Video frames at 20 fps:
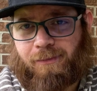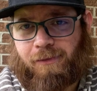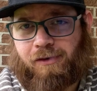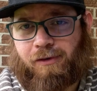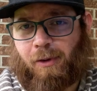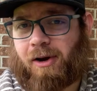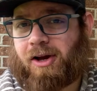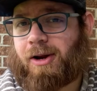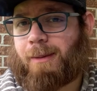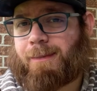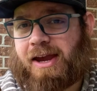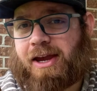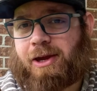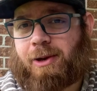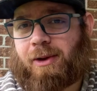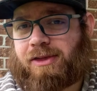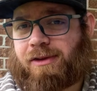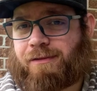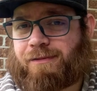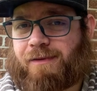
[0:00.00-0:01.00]
so I'm gonna meet
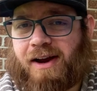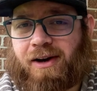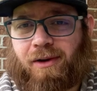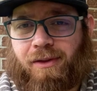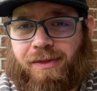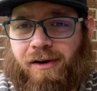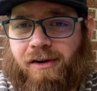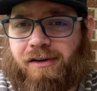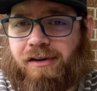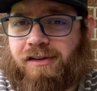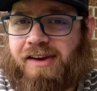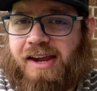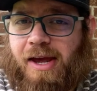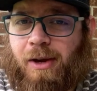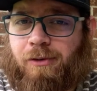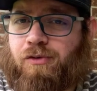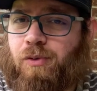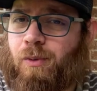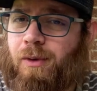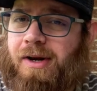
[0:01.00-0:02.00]
you at the final third to see
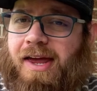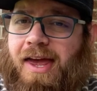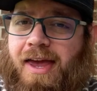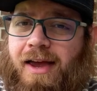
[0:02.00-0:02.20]
how twenty